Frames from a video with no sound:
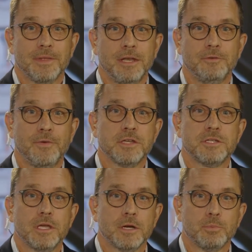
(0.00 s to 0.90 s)
and
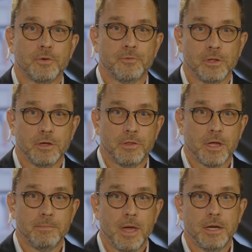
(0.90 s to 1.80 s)
investing in a portfolio that
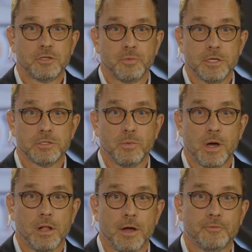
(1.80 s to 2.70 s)
can manage risk
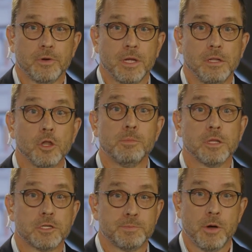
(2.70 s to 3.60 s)
while offering
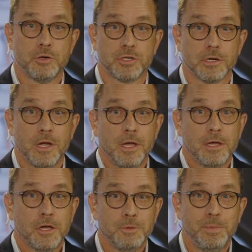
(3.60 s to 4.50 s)
global exposure
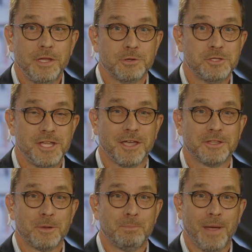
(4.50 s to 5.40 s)
could be your ticket
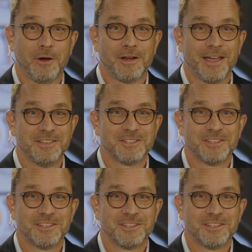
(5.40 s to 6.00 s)
to paradise.